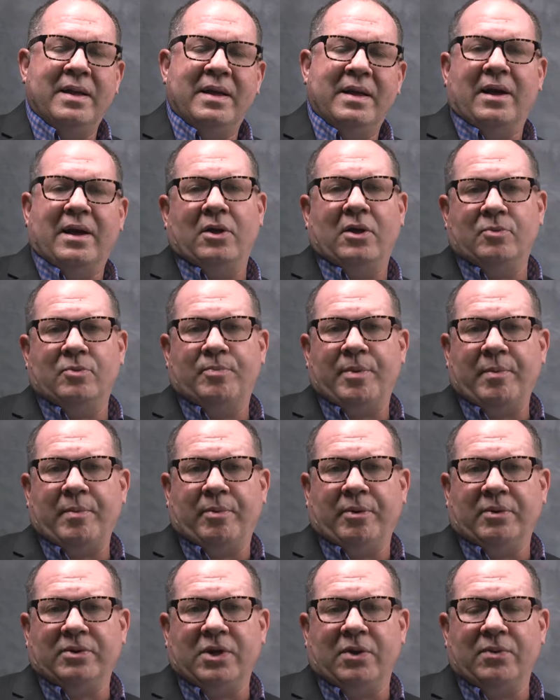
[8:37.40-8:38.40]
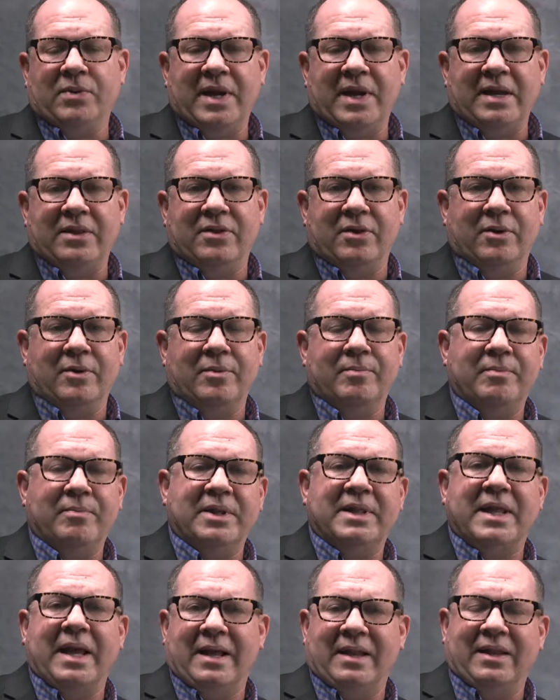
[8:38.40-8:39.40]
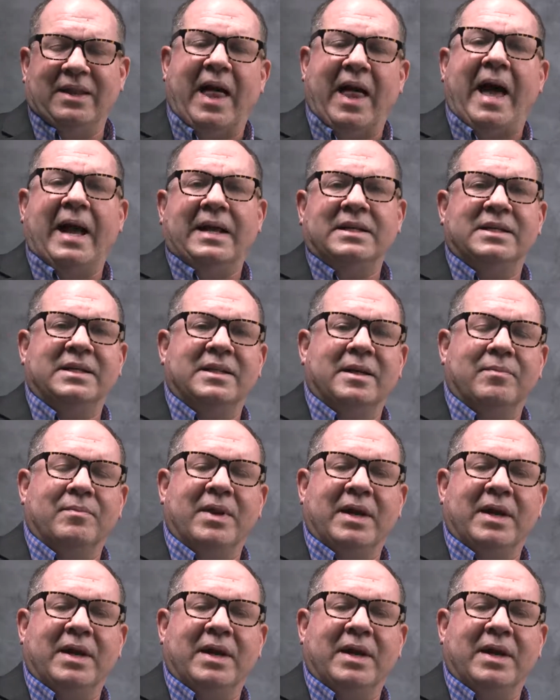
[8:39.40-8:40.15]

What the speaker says: Other people don't either, but they lie to them.